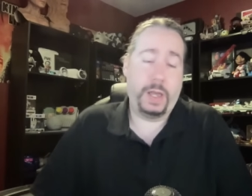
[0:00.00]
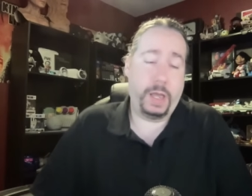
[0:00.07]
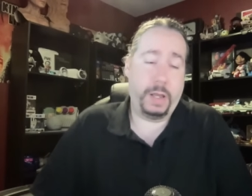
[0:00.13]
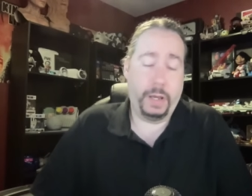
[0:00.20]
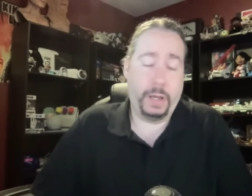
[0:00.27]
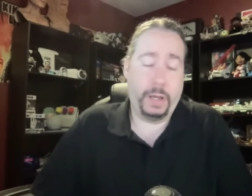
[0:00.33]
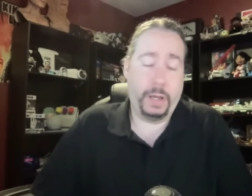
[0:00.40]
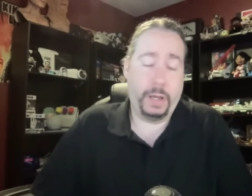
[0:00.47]

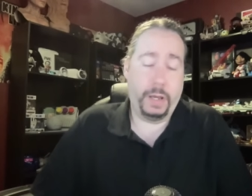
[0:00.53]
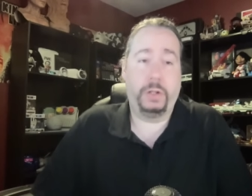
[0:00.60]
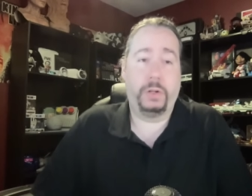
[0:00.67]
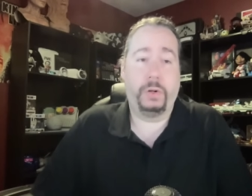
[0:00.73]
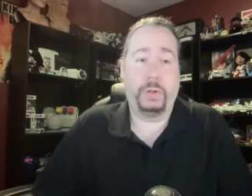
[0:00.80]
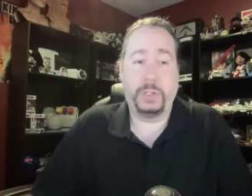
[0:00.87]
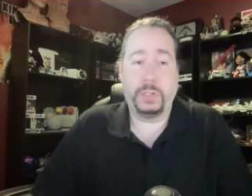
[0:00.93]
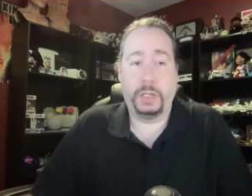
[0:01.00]
and not
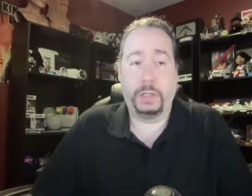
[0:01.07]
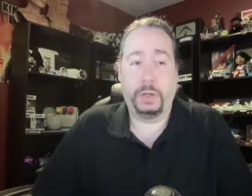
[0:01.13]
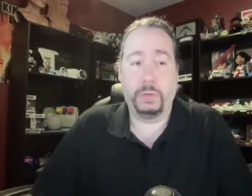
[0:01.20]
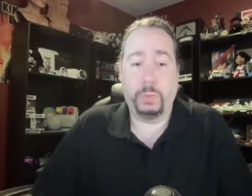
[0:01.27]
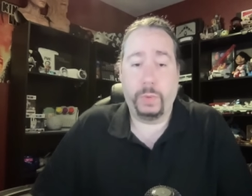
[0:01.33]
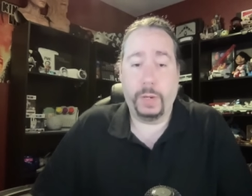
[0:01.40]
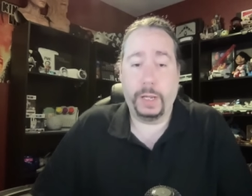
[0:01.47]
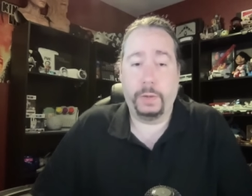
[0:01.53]
clearly
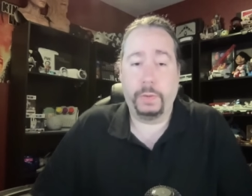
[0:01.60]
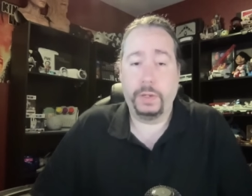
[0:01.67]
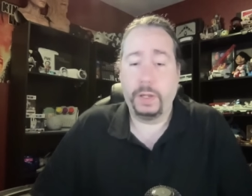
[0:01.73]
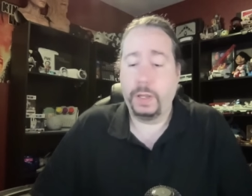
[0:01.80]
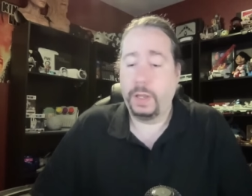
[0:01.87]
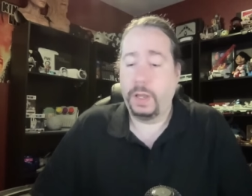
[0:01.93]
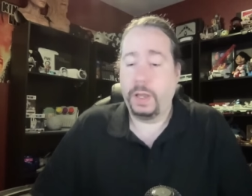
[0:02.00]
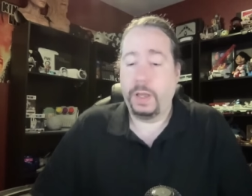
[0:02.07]
citing those as
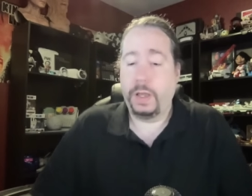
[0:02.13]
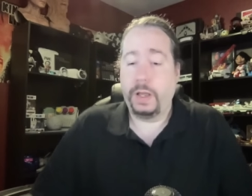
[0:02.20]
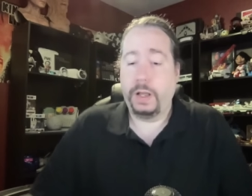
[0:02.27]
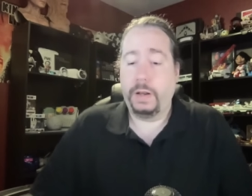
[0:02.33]
well.